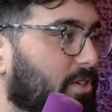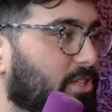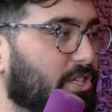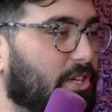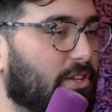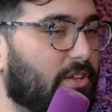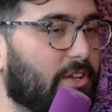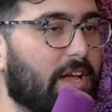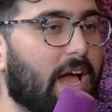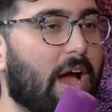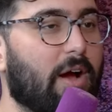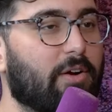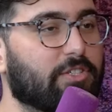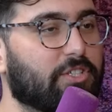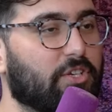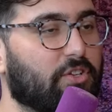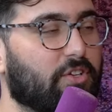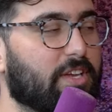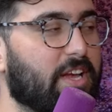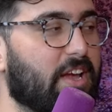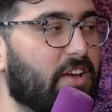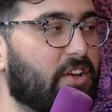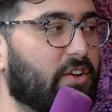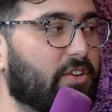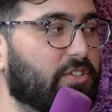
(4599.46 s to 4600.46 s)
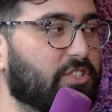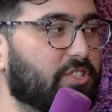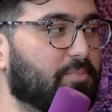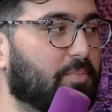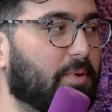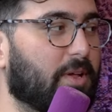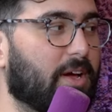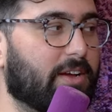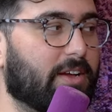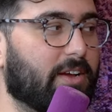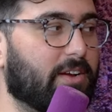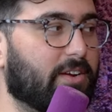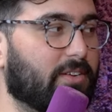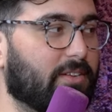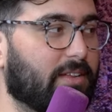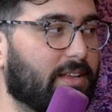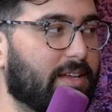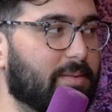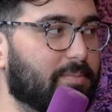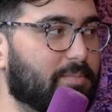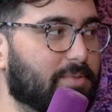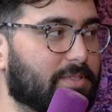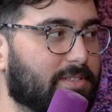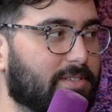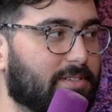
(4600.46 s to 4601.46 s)
But how is she looking at you? She's blocking her
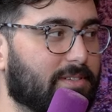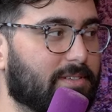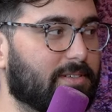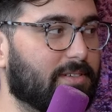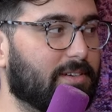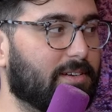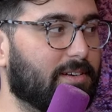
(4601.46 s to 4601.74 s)
lips.